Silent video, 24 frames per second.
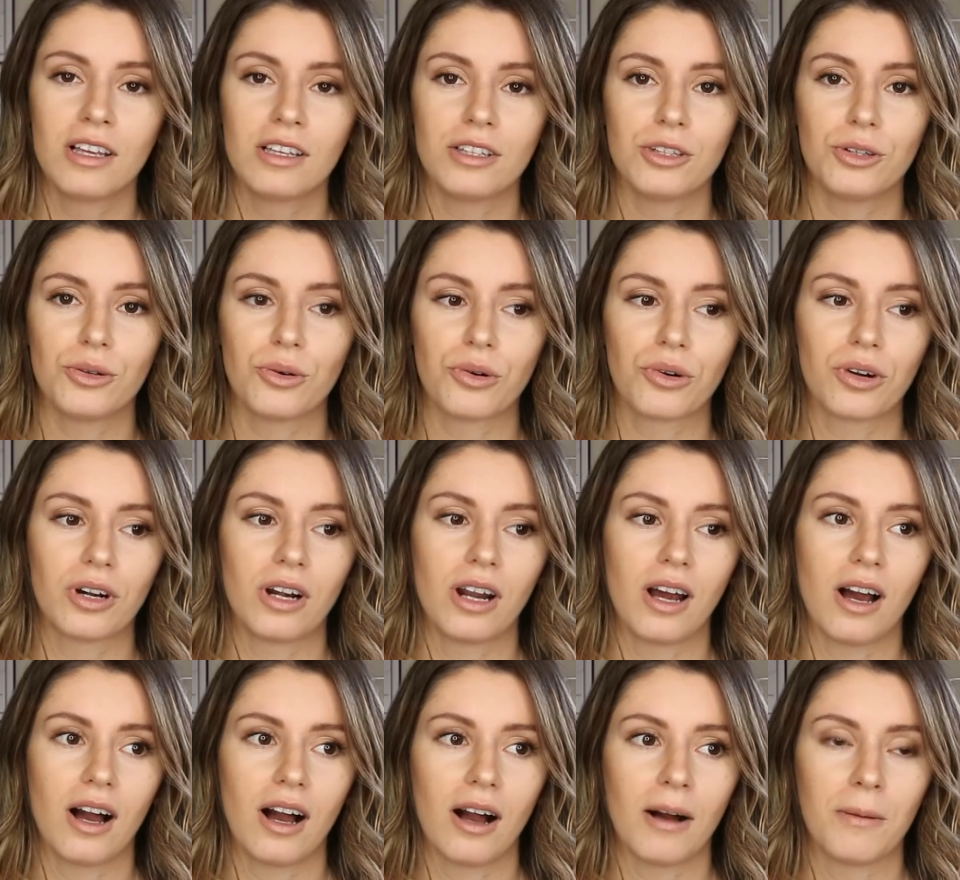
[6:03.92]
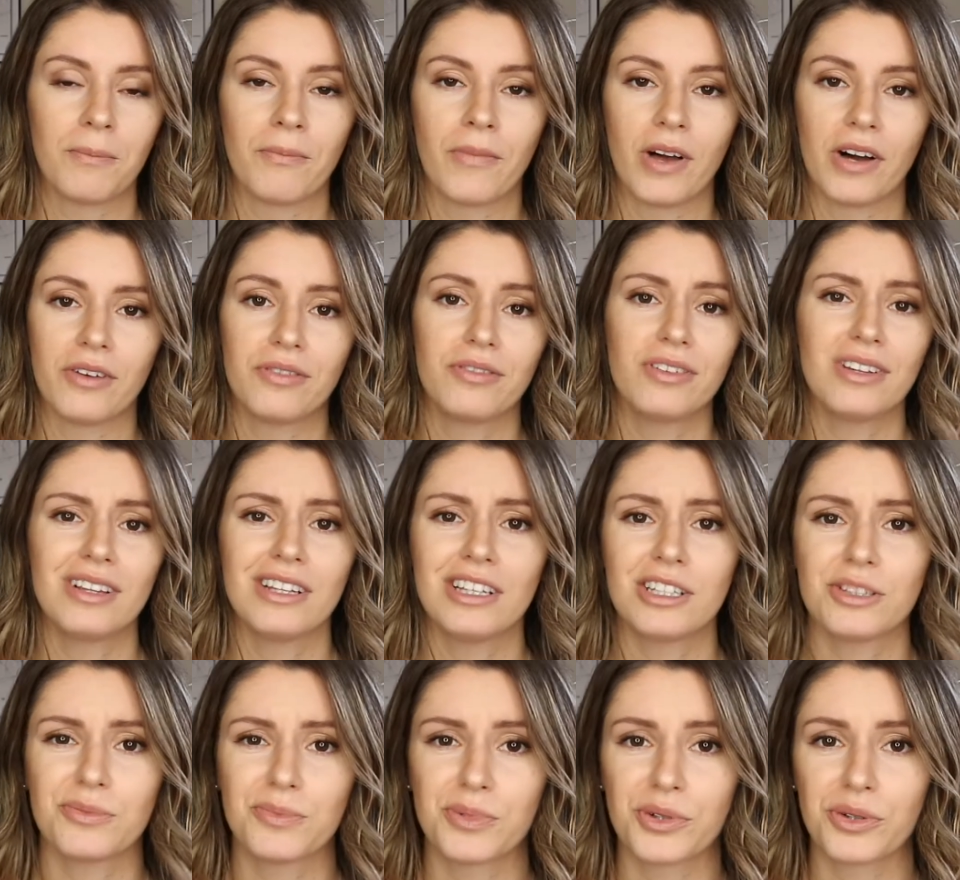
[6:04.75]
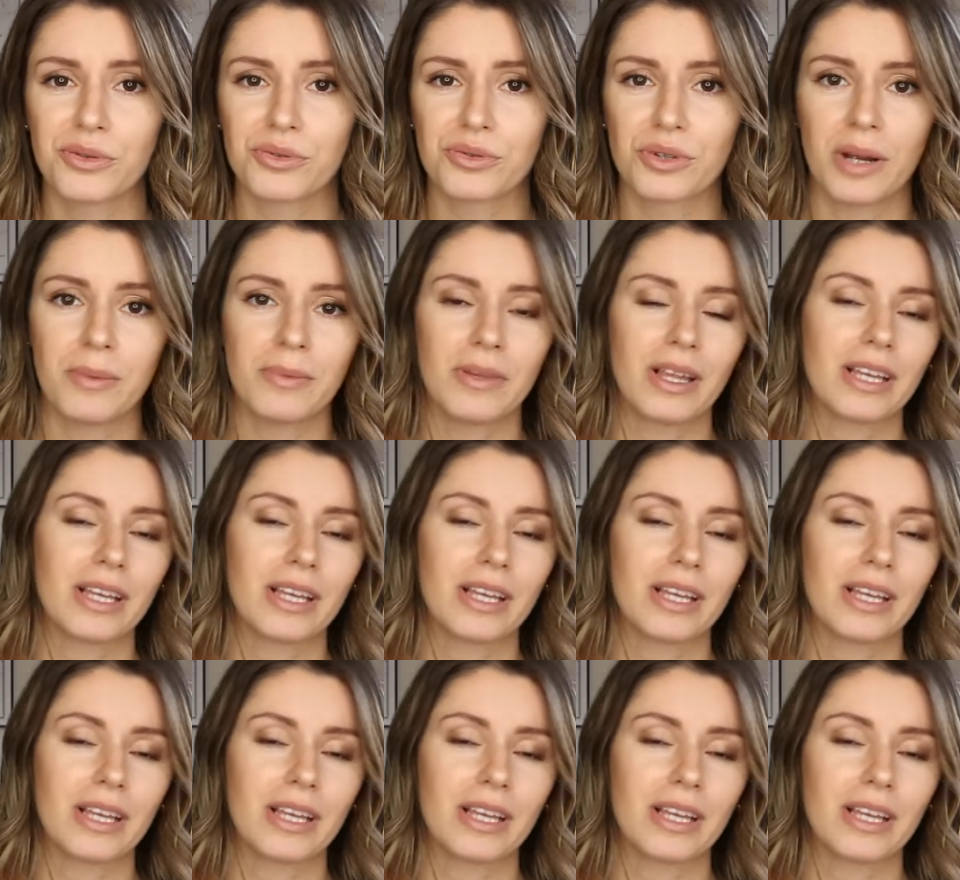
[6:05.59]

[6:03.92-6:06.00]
your affiliate program,